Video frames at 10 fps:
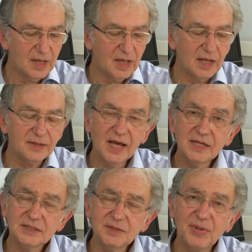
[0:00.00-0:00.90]
And
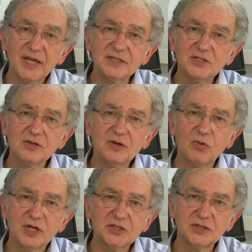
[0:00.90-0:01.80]
that depends on the
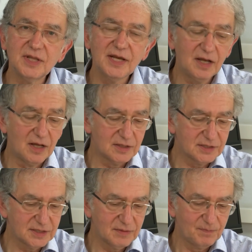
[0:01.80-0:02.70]
question they
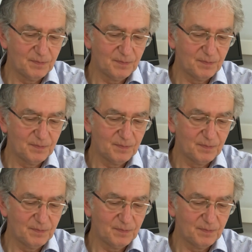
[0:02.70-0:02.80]
ask.